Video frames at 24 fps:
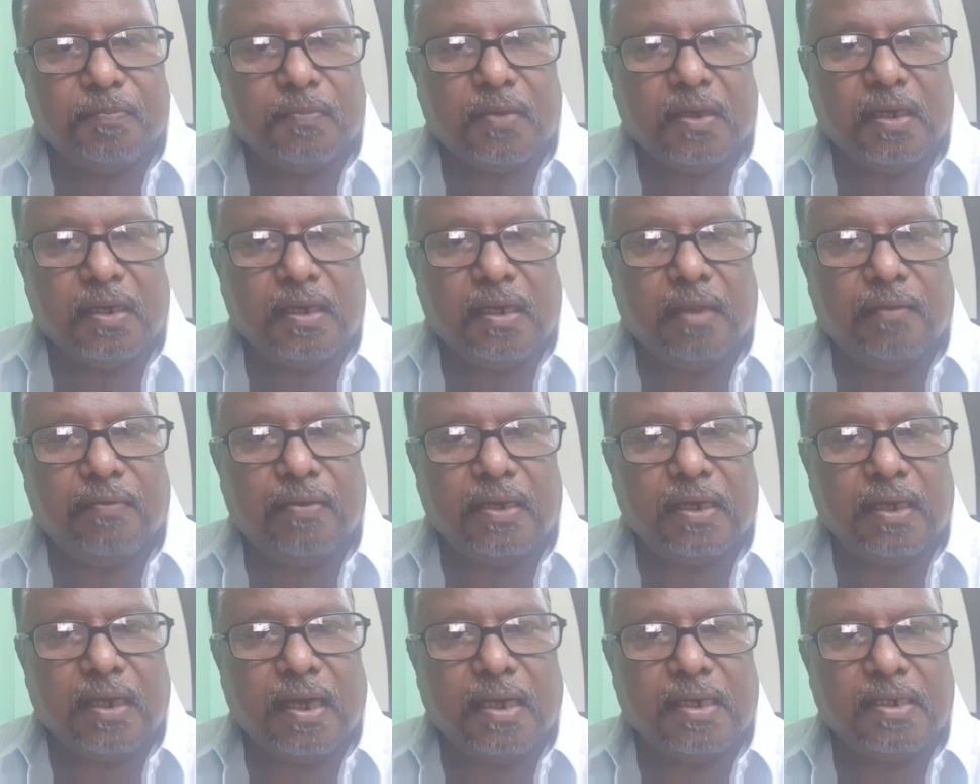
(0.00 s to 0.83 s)
11
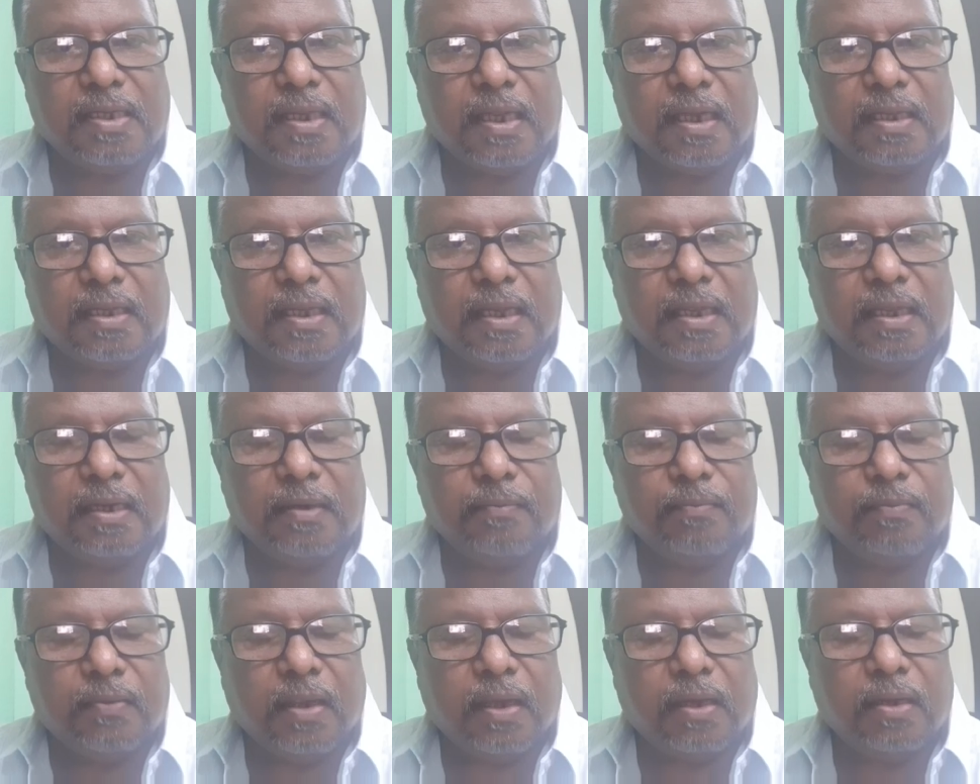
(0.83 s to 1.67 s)
glands are there,
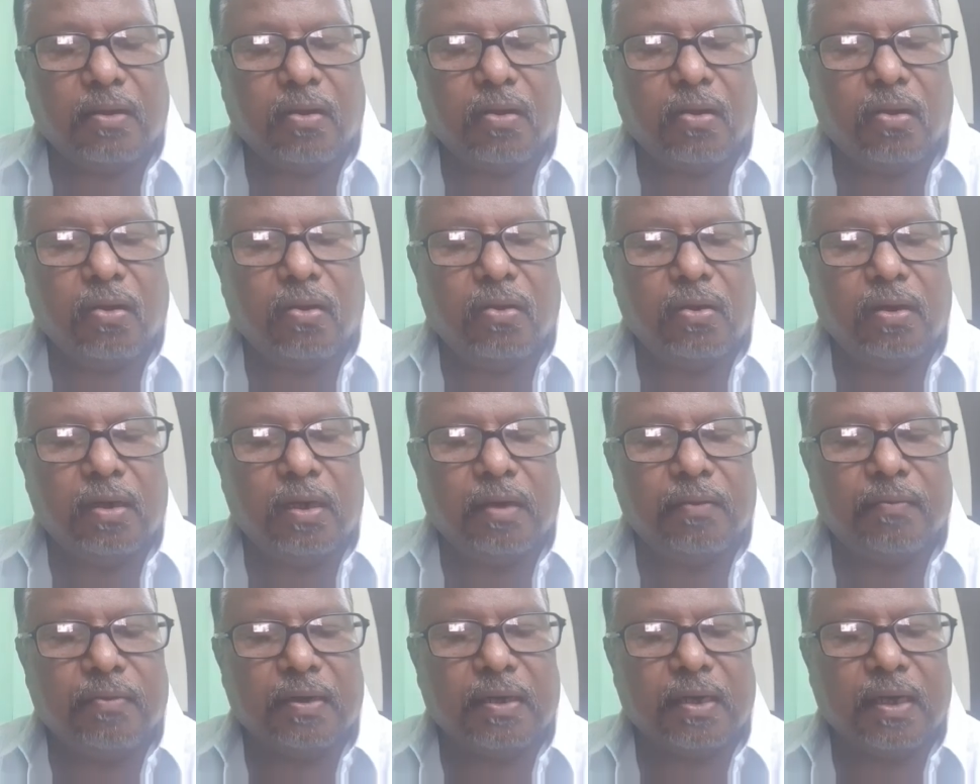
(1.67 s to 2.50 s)
and all 11